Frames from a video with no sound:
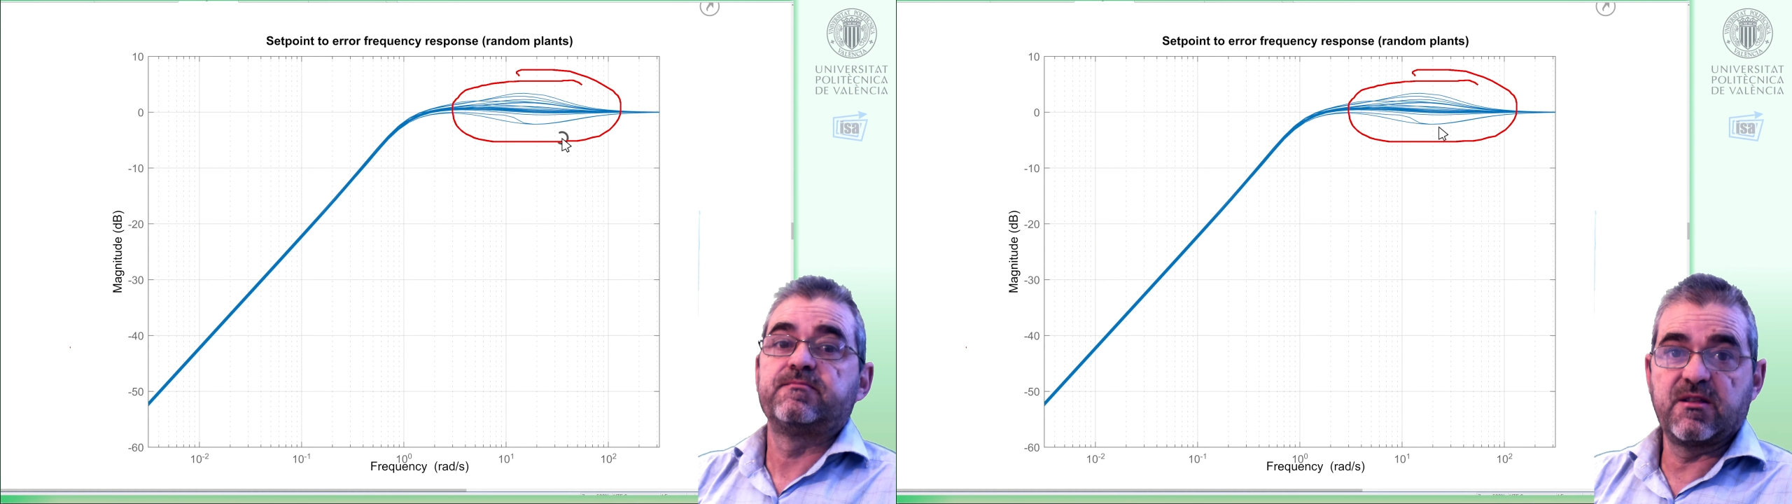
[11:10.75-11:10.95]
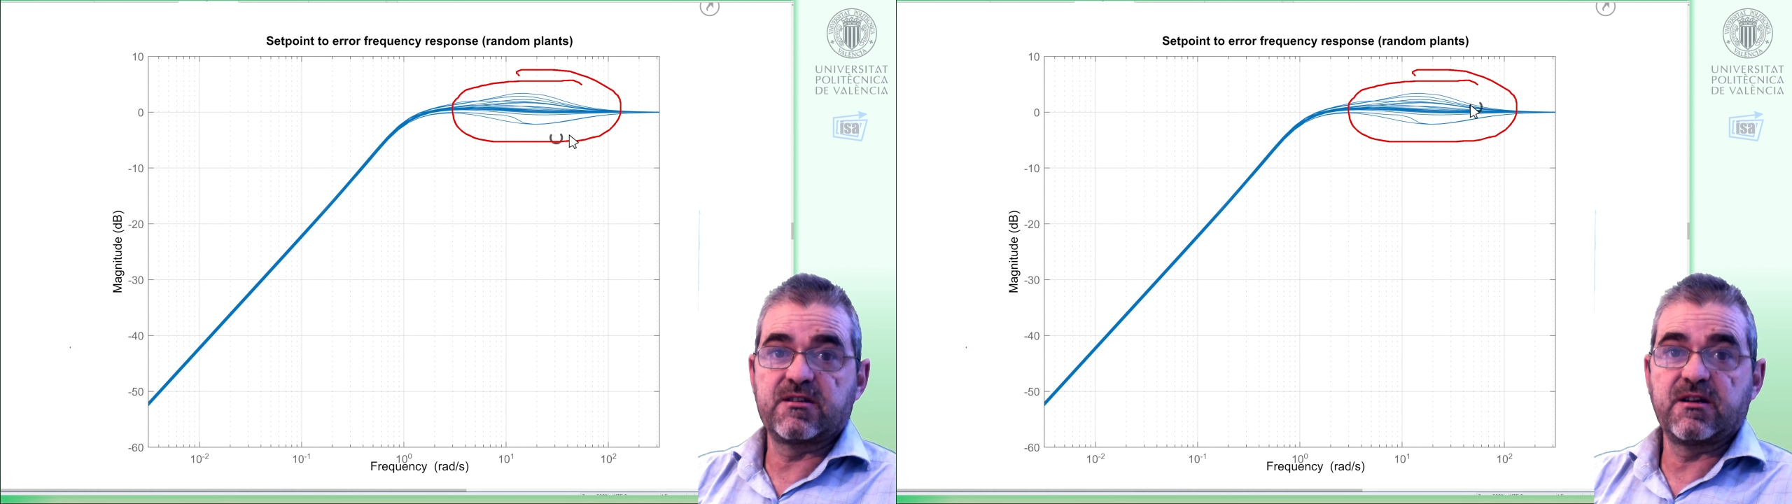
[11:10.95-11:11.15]

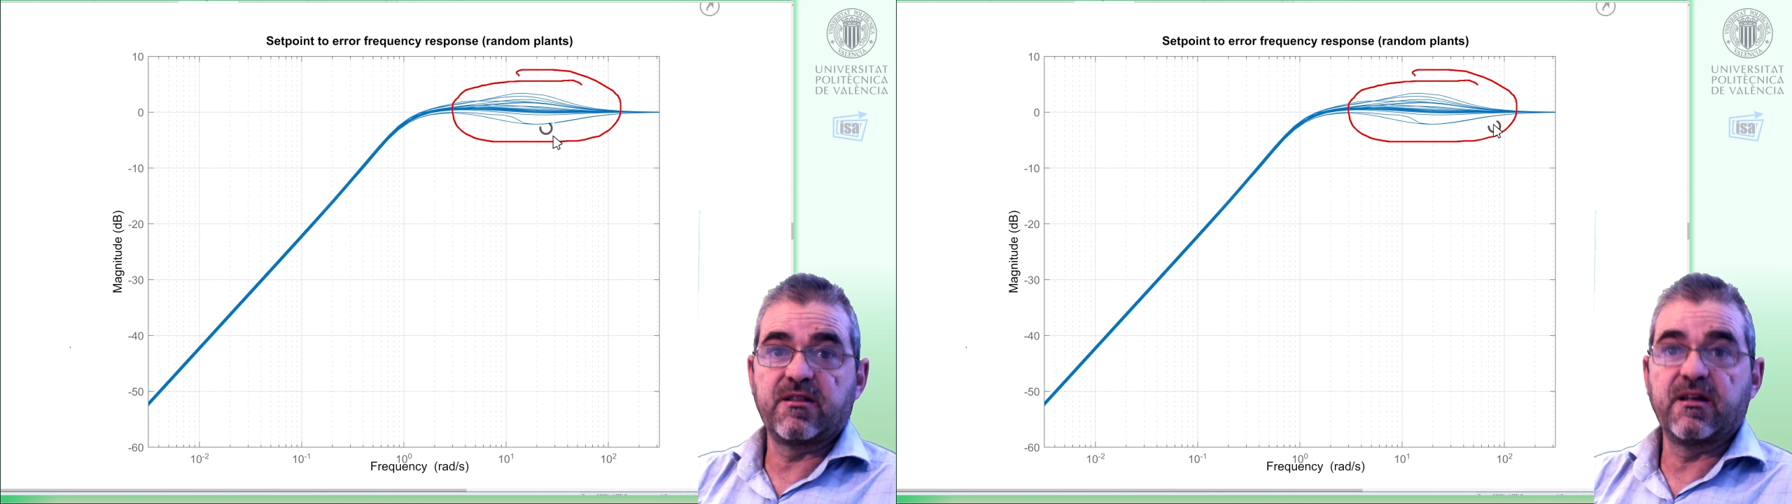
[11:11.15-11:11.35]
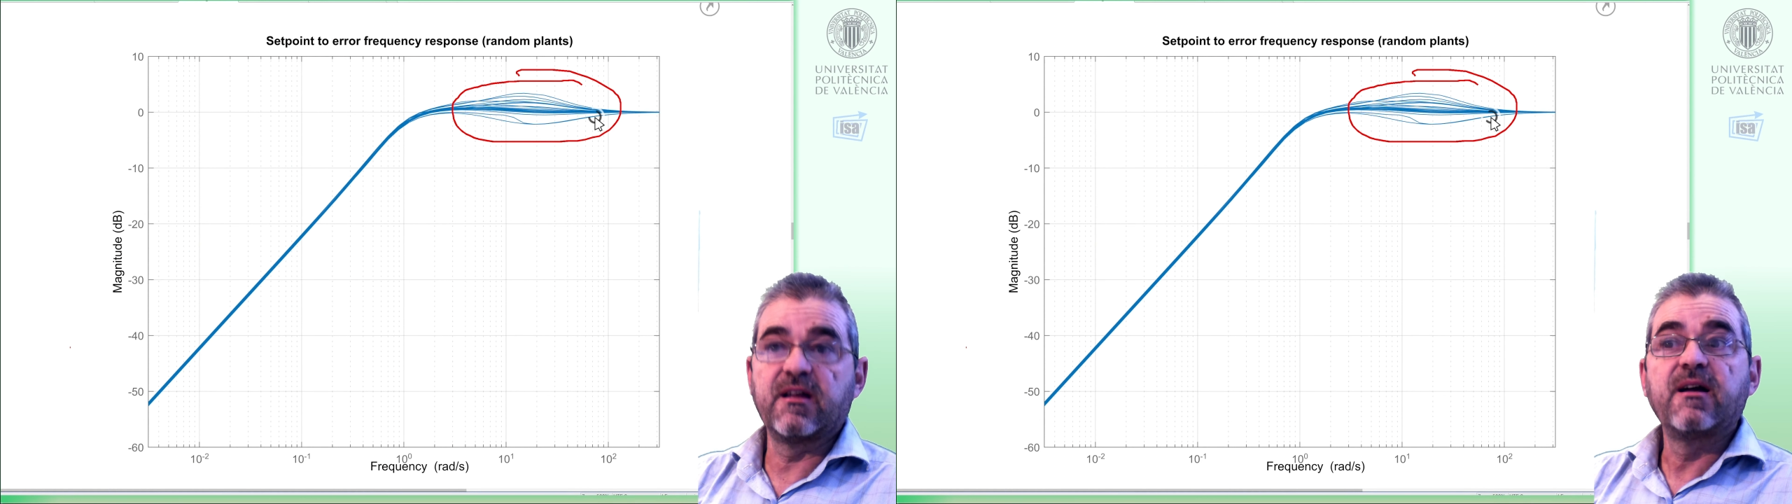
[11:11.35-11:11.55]
These are
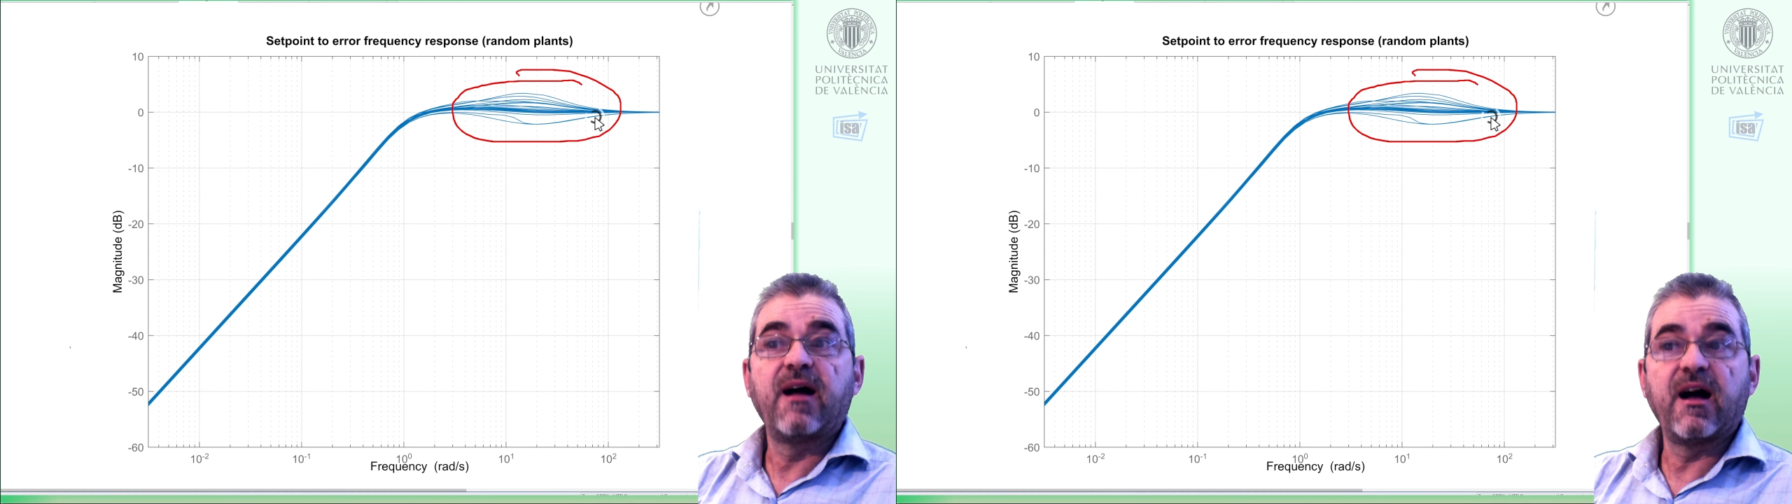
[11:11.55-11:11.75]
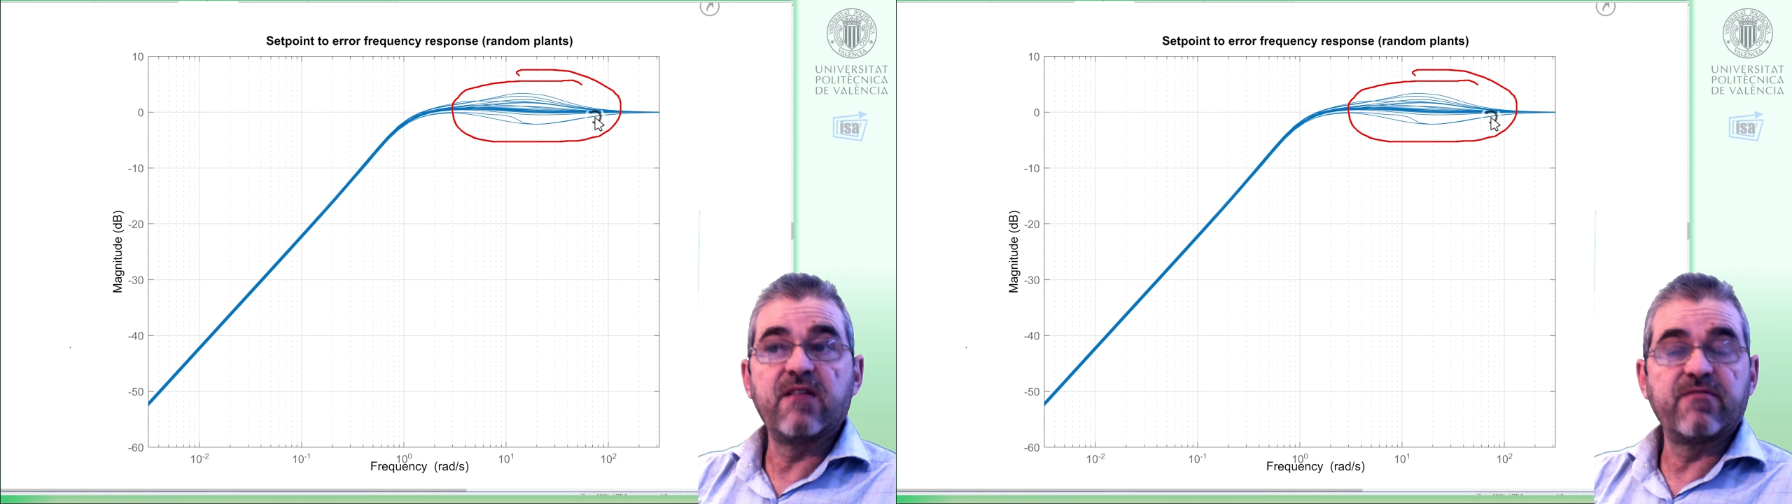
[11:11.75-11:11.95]
the
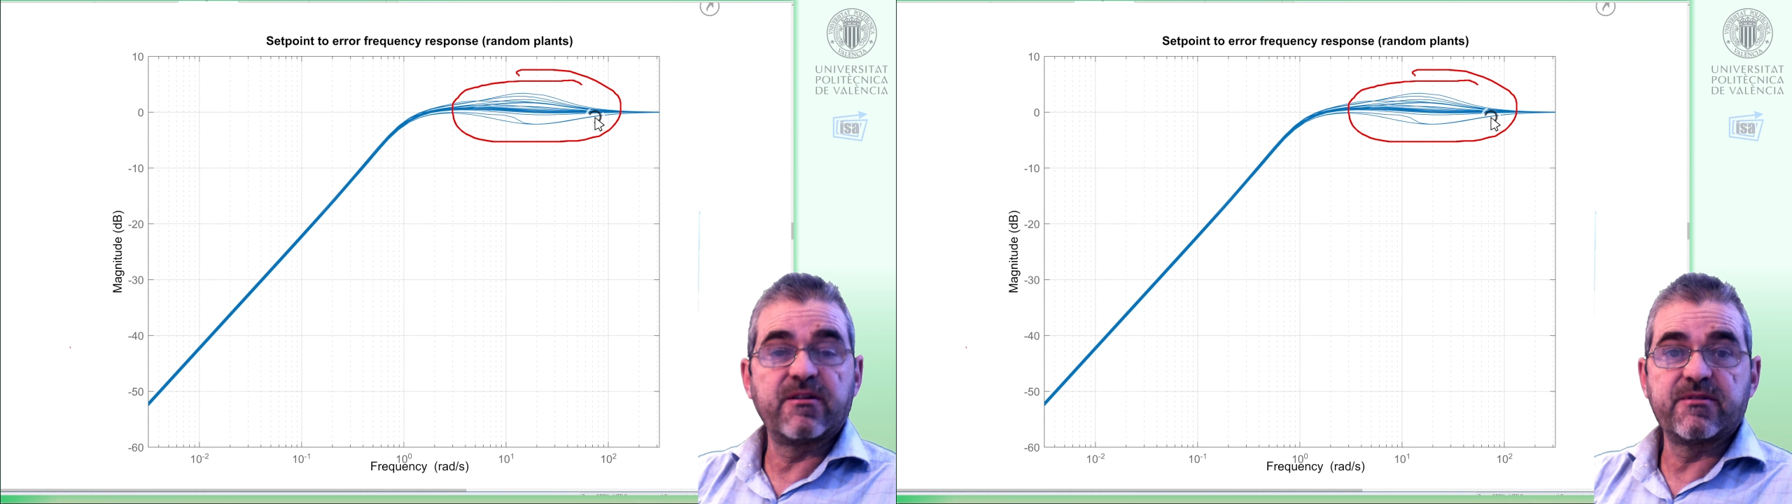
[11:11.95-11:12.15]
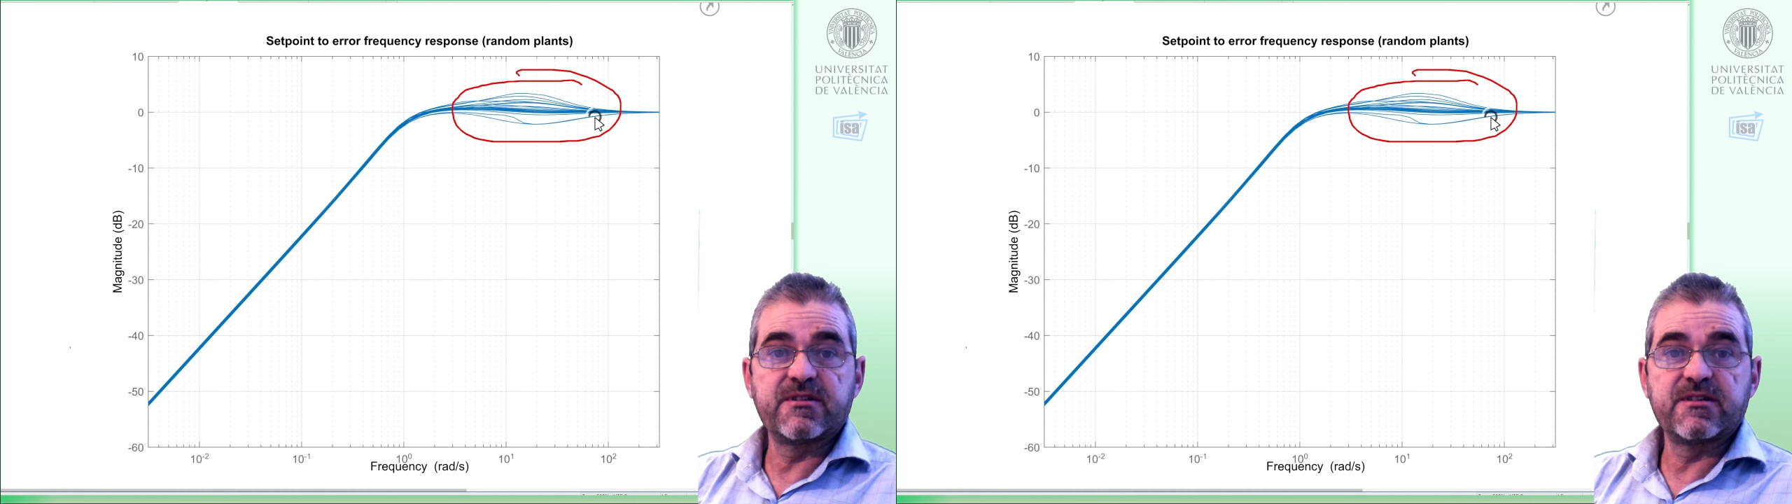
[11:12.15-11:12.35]
high
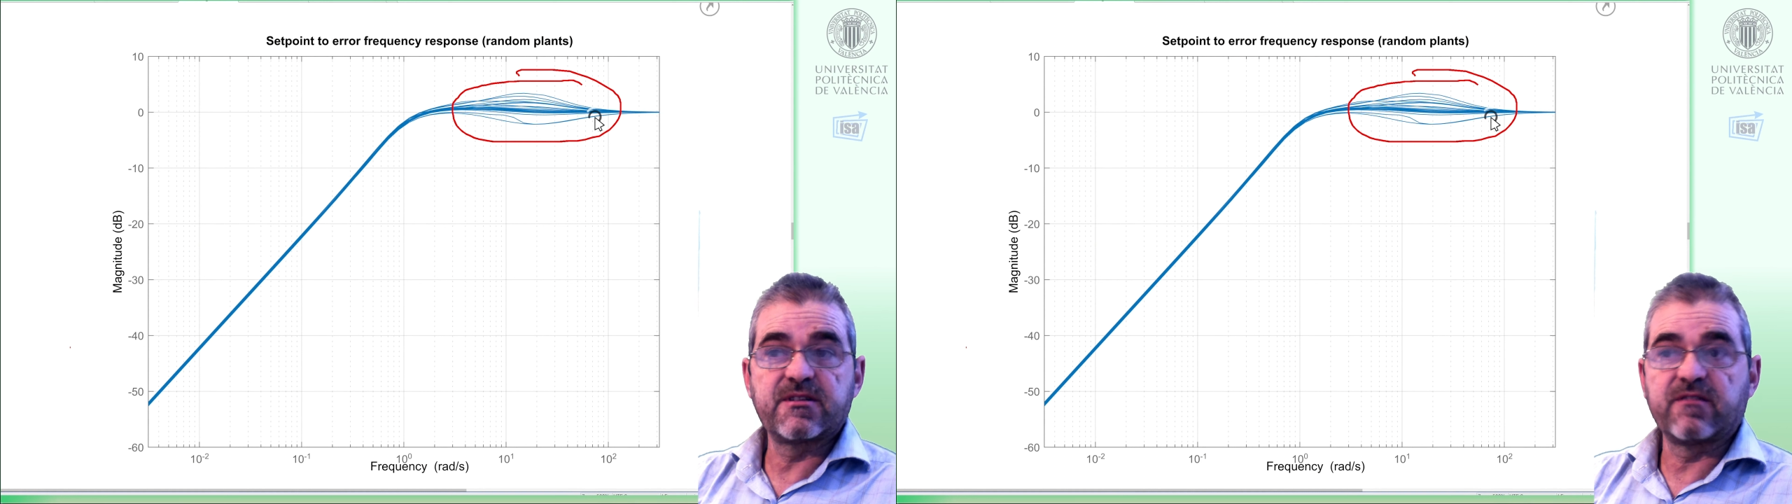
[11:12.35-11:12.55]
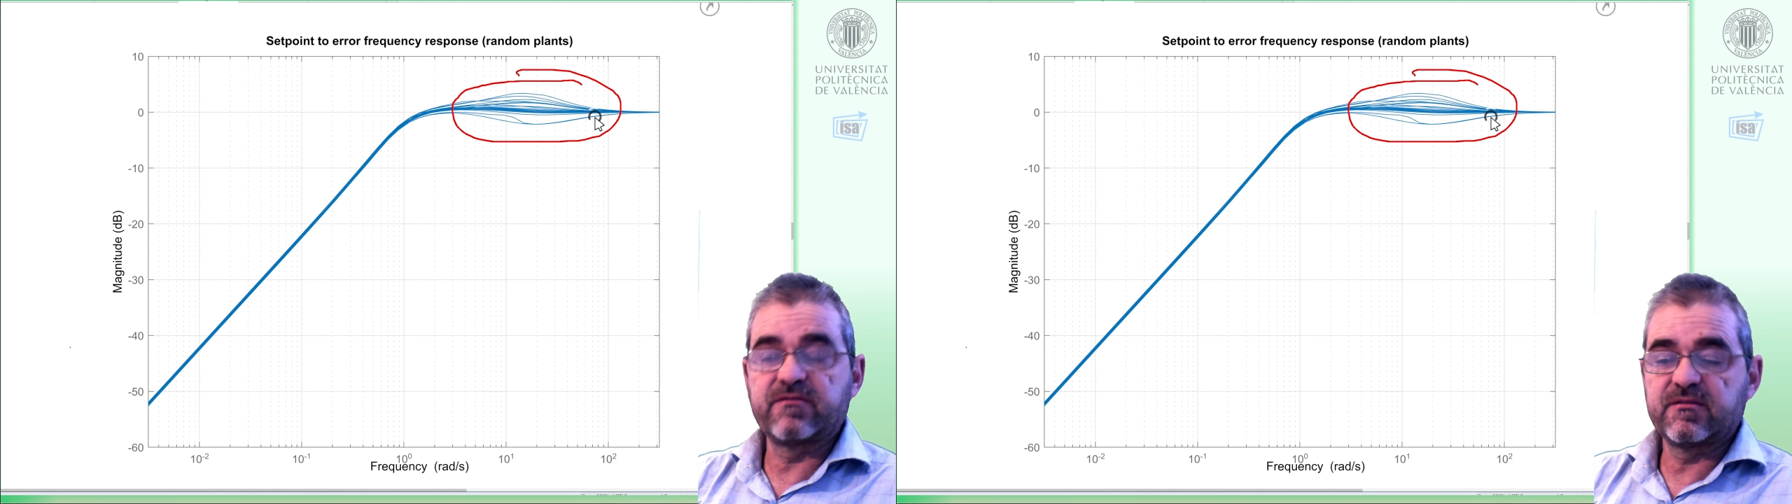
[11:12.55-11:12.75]
frequency
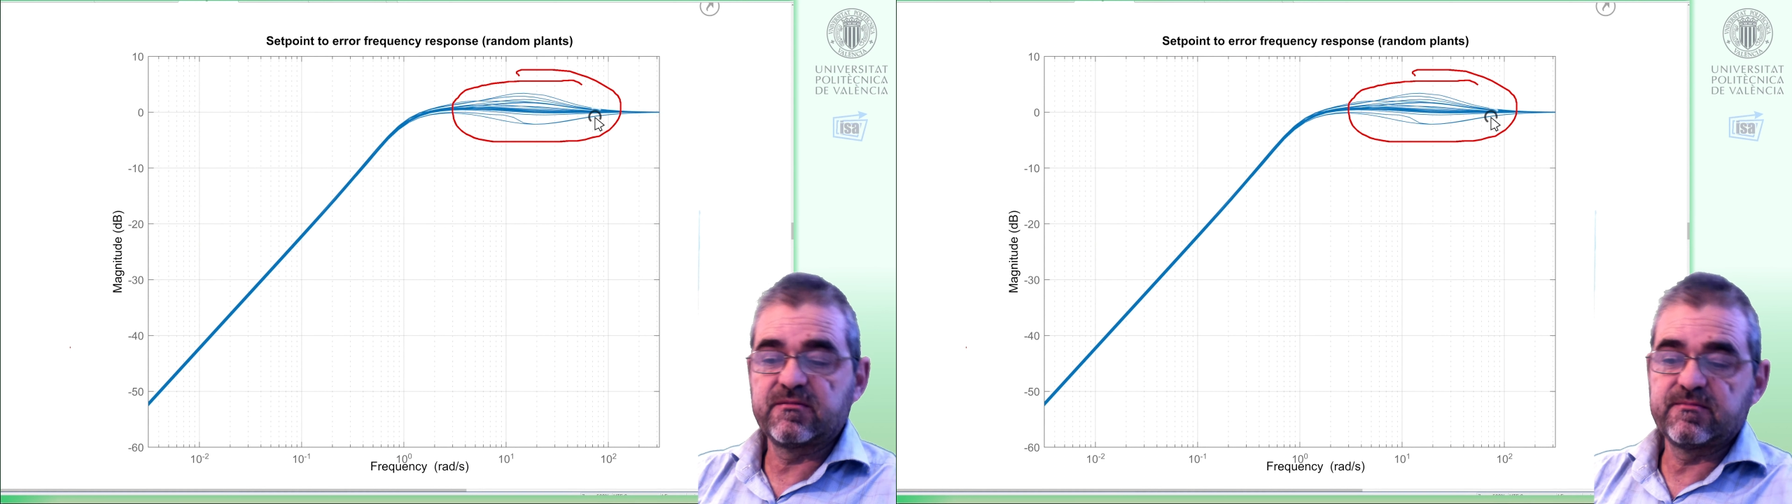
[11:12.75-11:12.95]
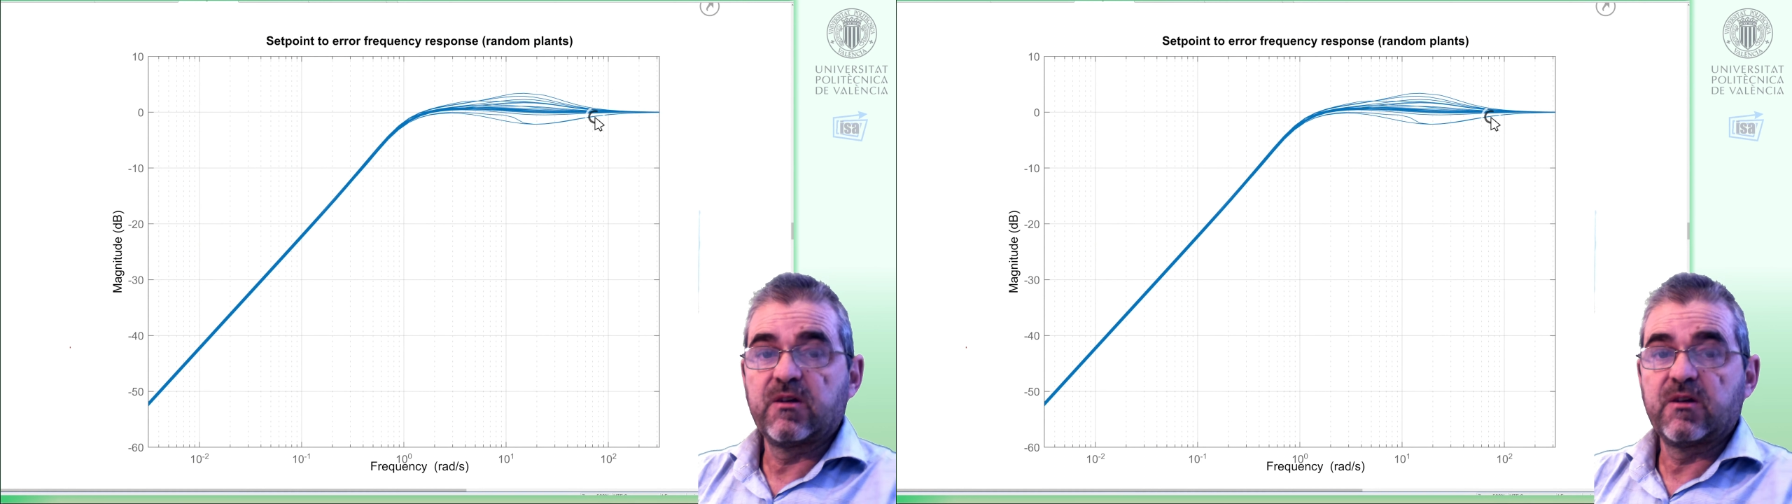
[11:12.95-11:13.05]
stuff